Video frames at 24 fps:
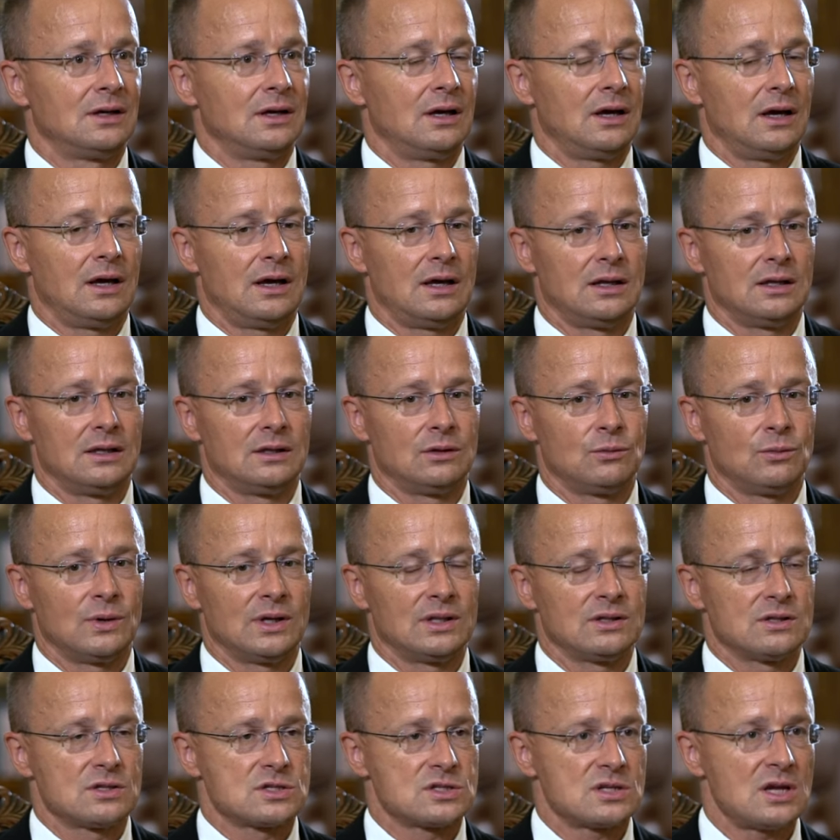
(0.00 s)
And
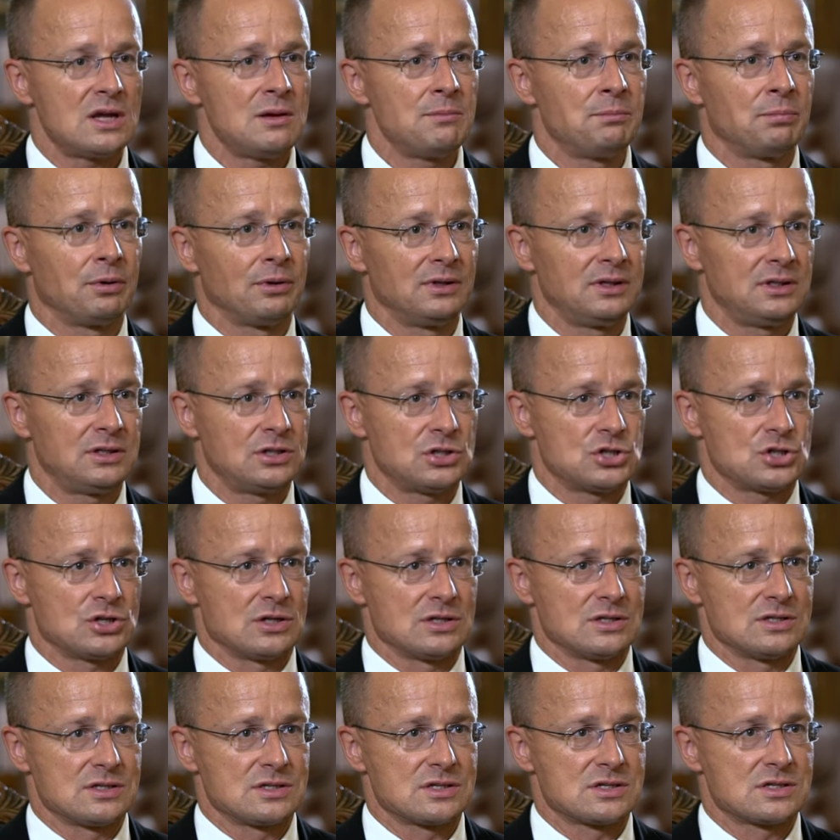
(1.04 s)
when the same
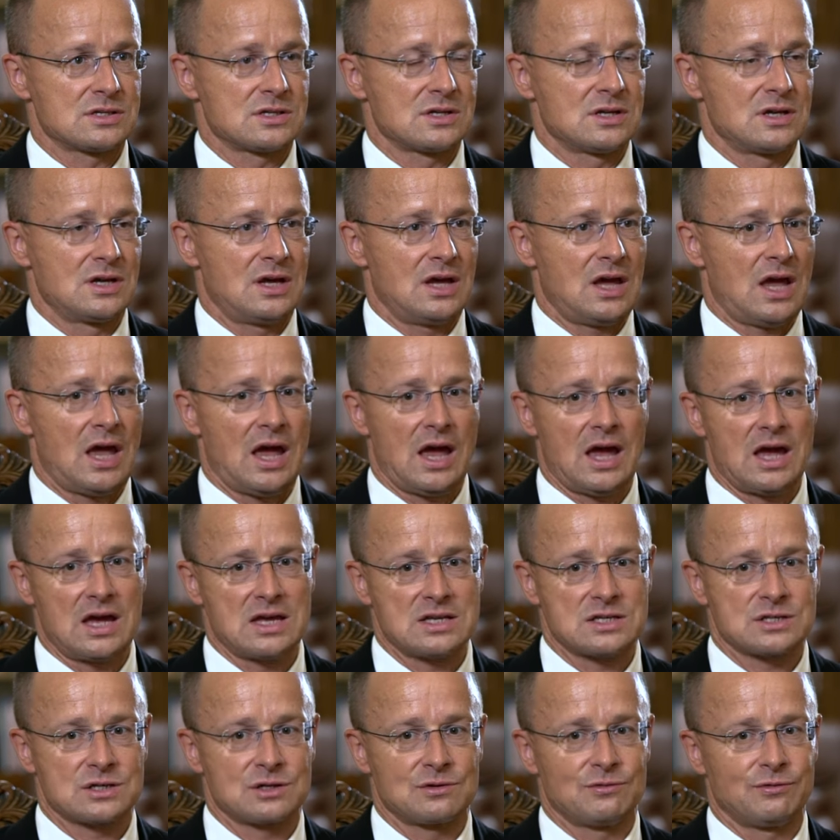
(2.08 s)
politicians
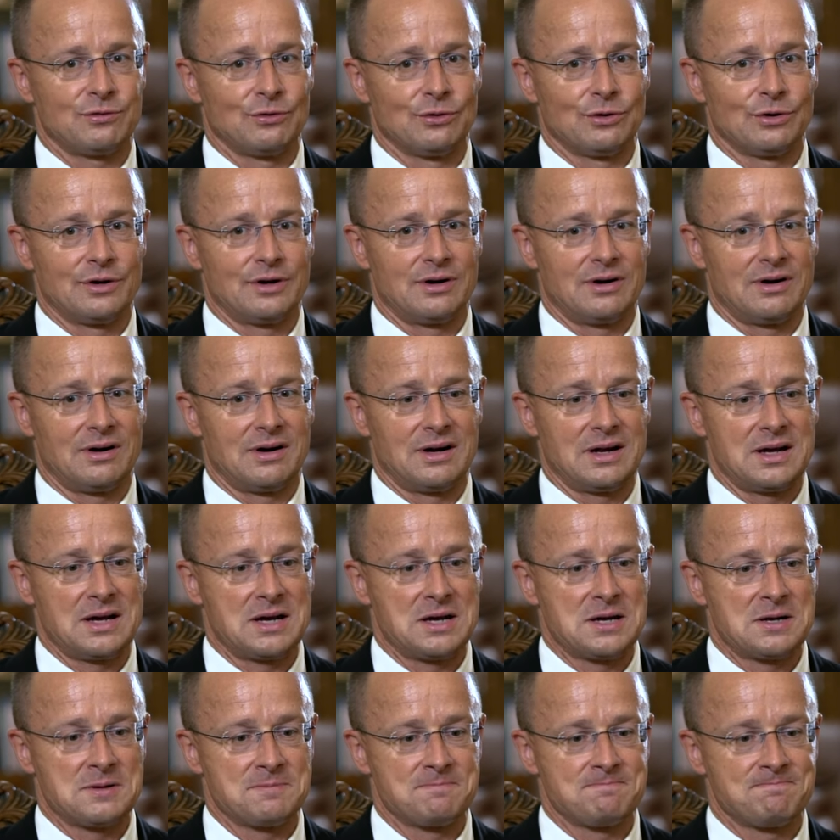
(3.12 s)
ask for
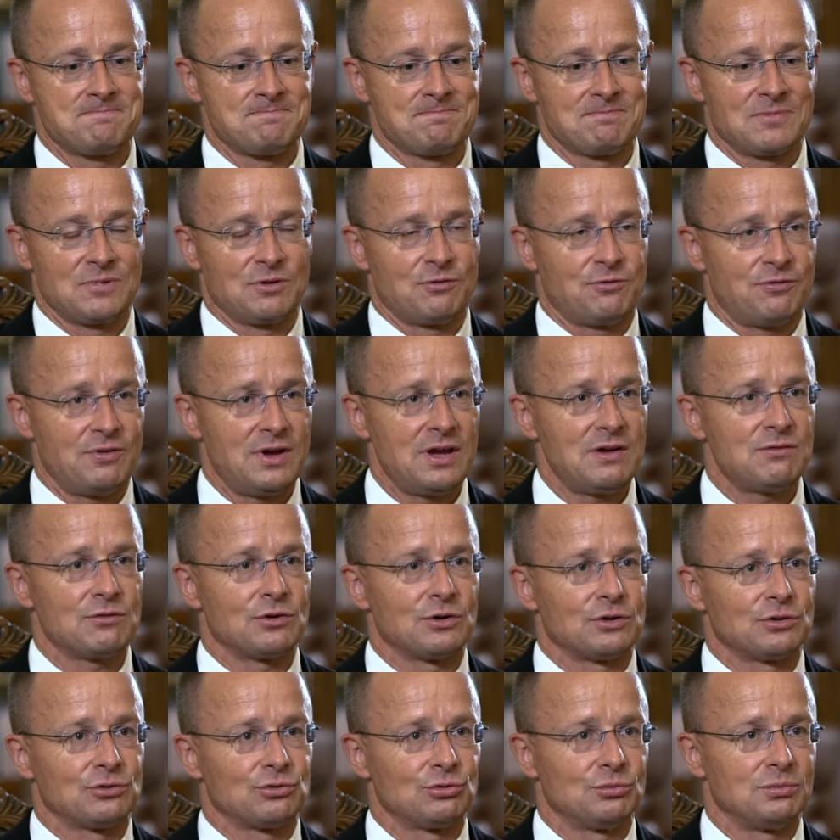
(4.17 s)
um, a
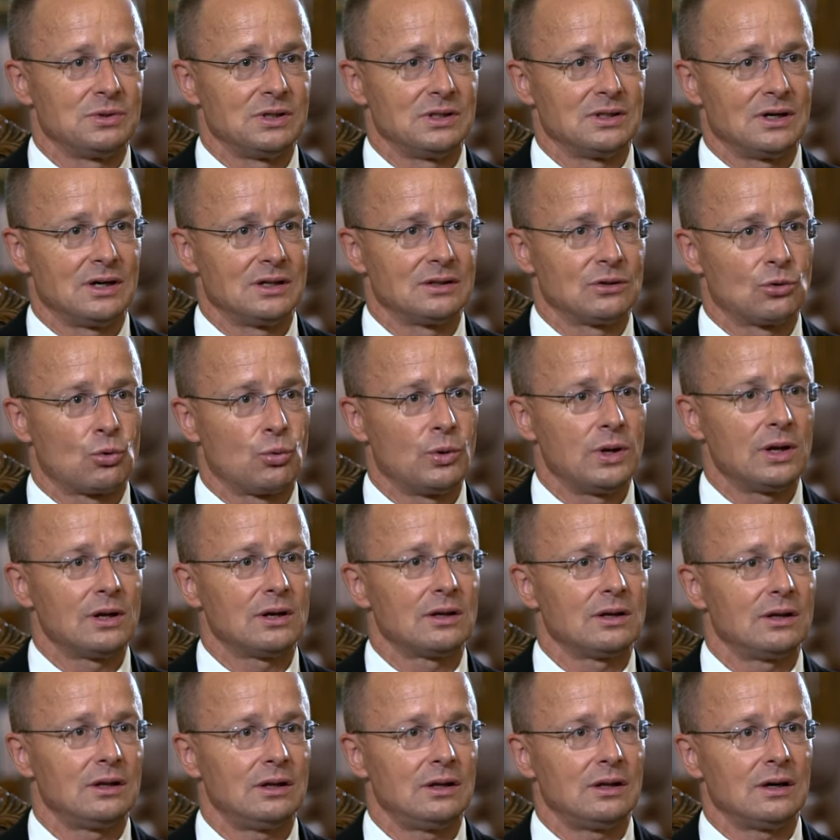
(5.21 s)
favor to be done
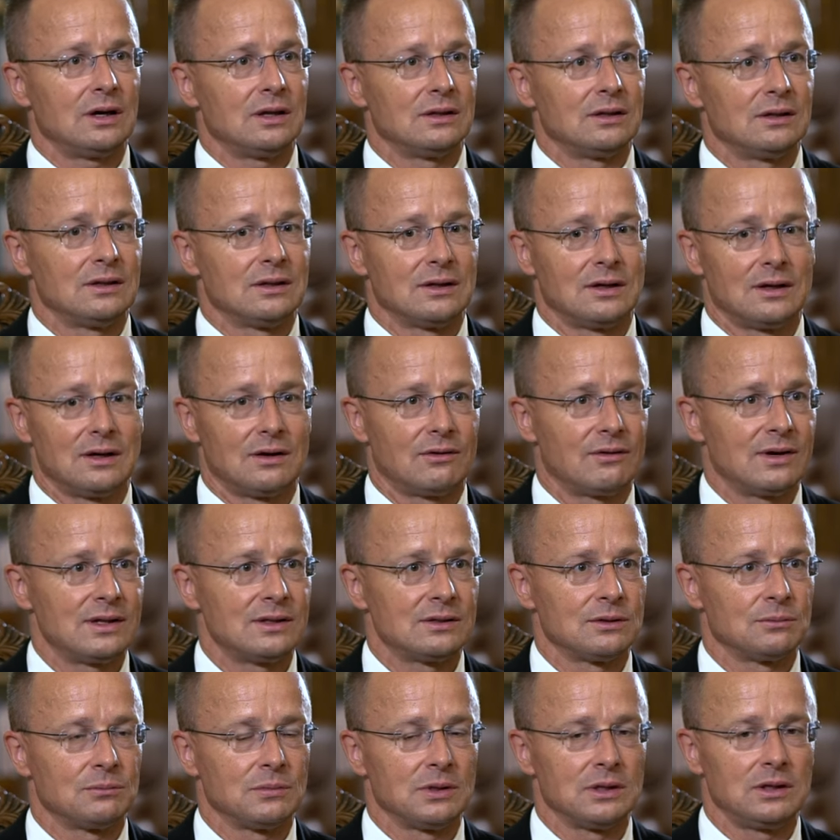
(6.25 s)
quickly and uh,
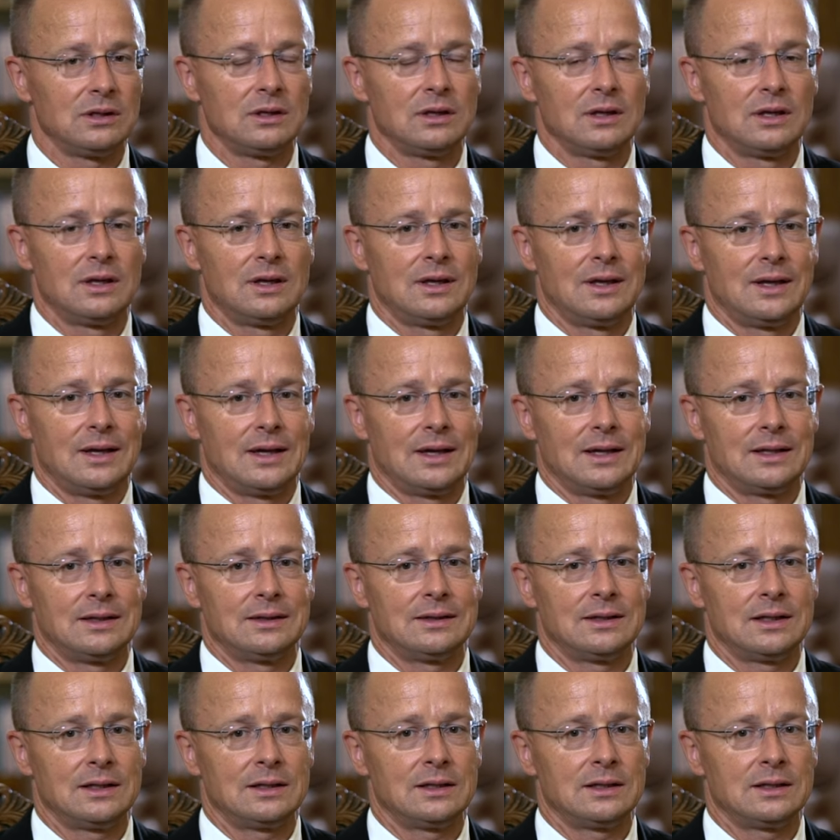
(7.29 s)
randomly,
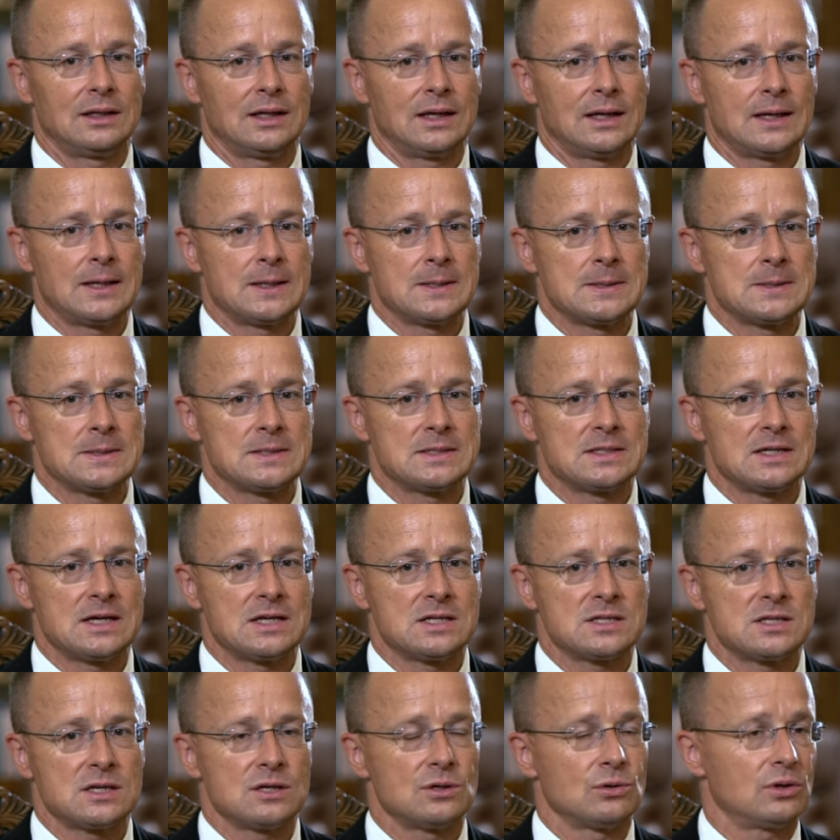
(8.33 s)
then uh, they
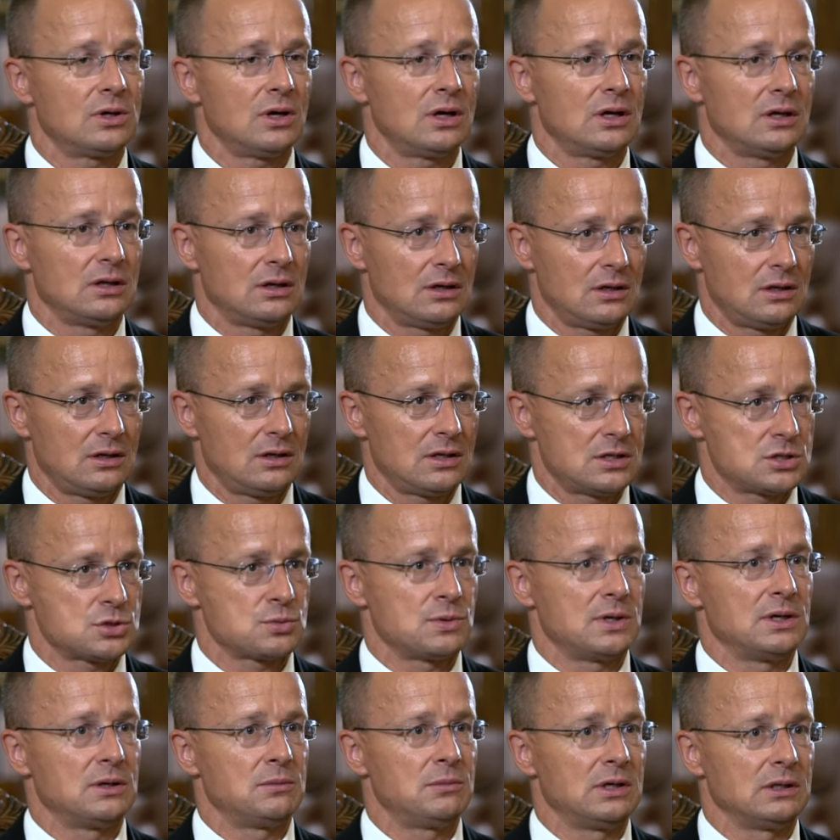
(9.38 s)
say, okay, let's
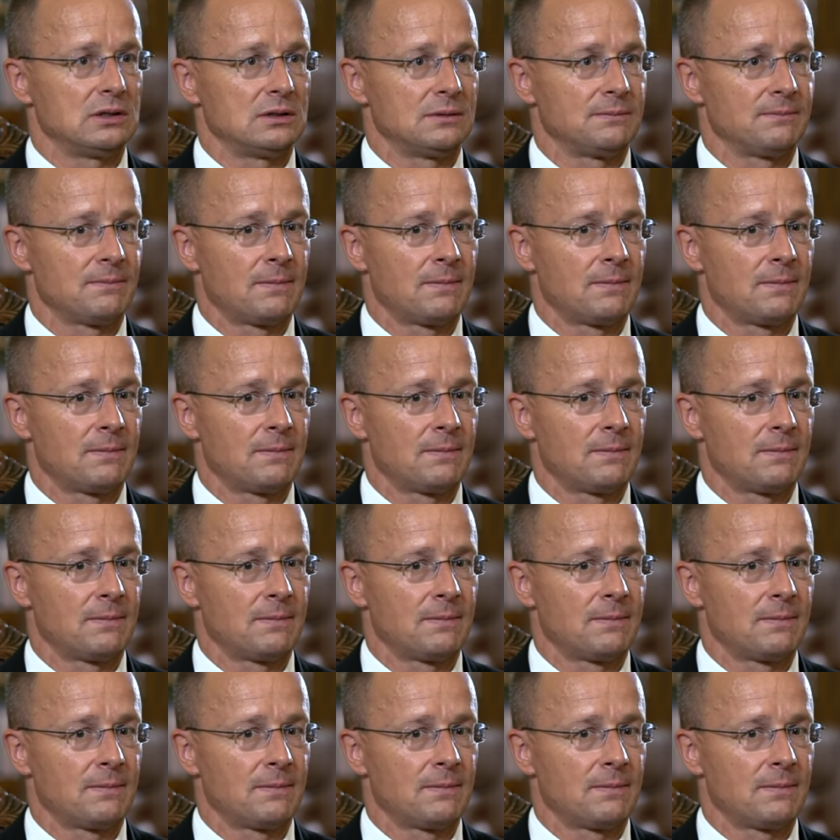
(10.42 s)
wait a bit.